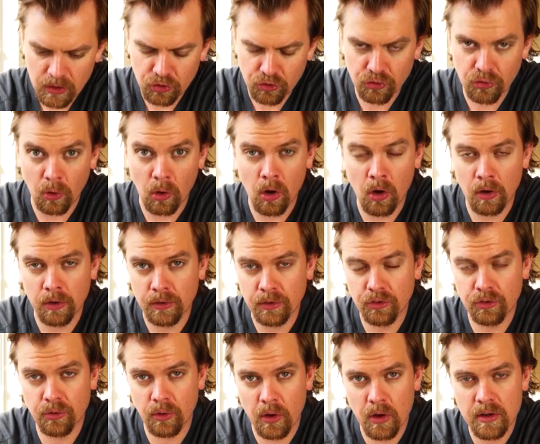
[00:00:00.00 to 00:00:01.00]

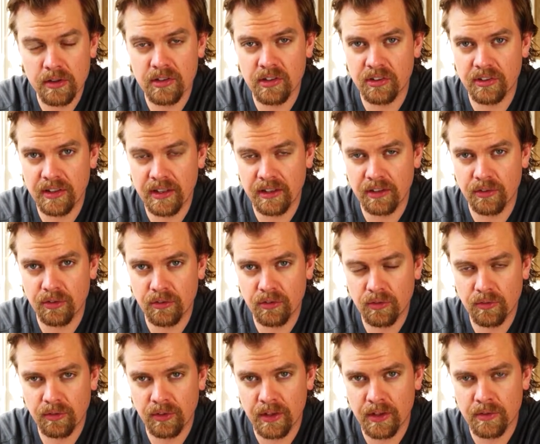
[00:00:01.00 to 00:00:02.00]
Strong, distinct
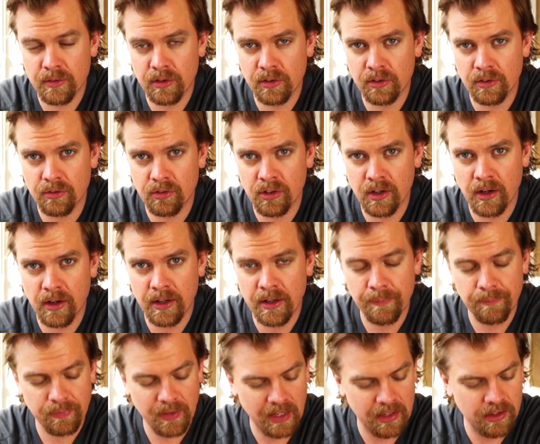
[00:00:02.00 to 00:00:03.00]
flavors of
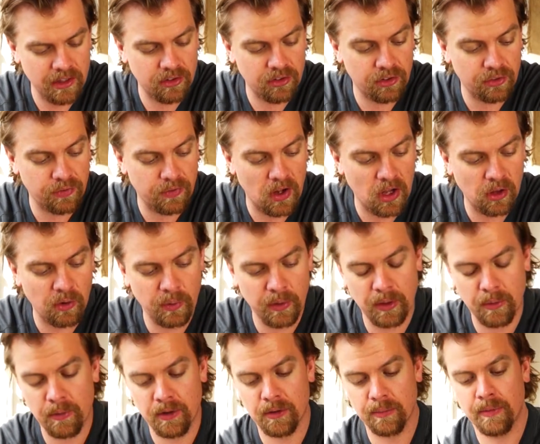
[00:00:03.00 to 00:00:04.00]
cherry. And this is
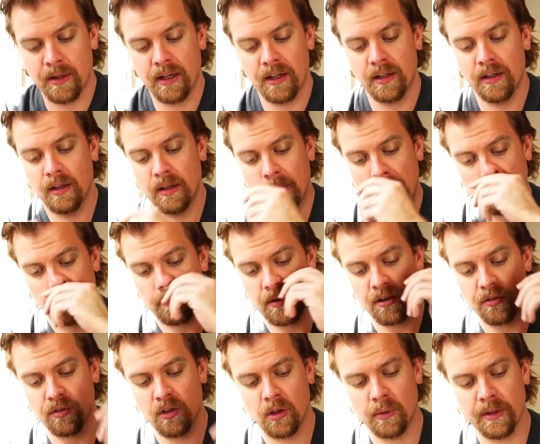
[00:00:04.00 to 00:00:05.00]
following with my
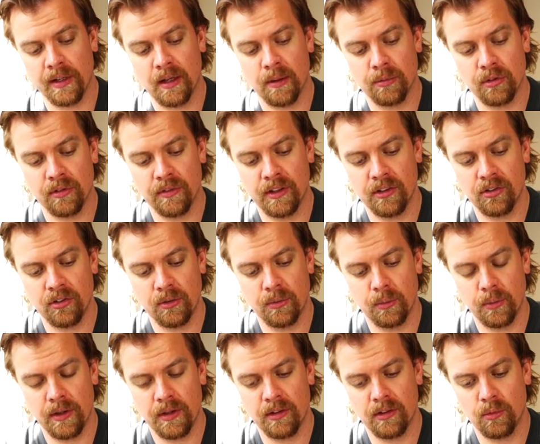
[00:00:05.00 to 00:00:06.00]
following
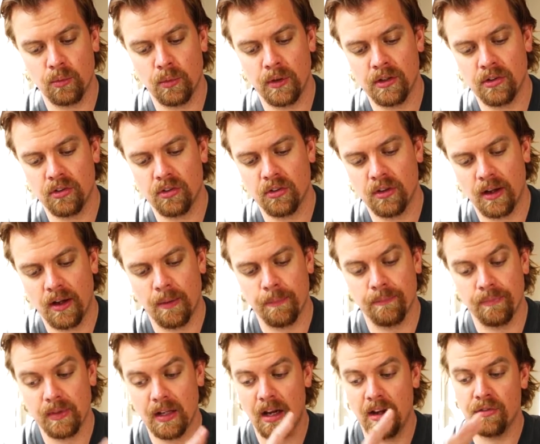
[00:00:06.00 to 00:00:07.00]
observation, which
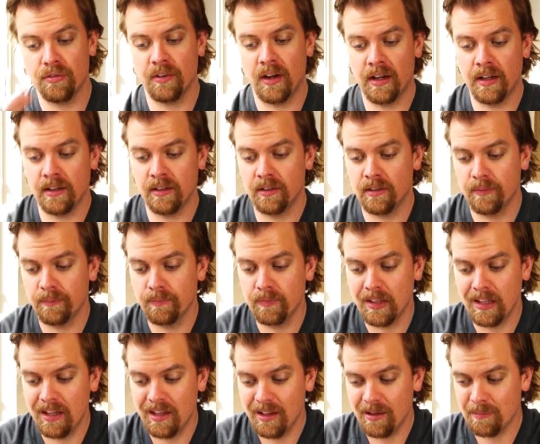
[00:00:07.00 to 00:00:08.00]
I find
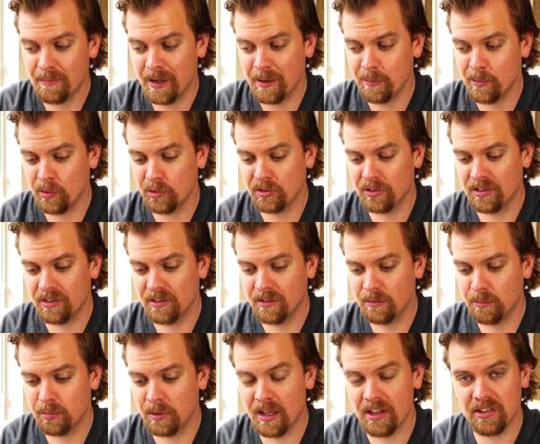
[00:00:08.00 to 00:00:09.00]
my most
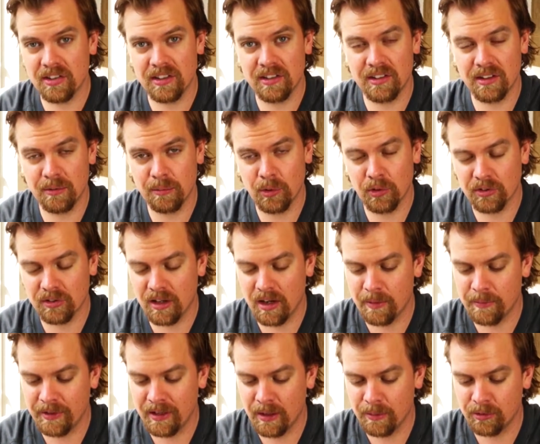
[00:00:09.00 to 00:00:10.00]
pleasant and most
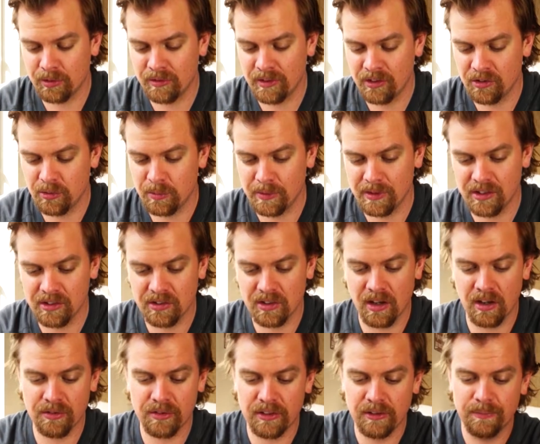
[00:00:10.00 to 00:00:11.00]
common observation with this
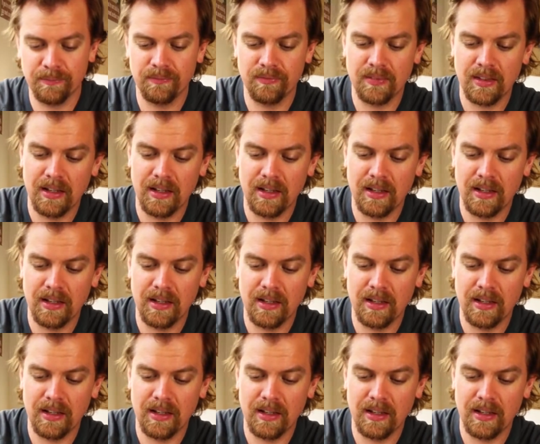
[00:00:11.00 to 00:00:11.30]
coffee.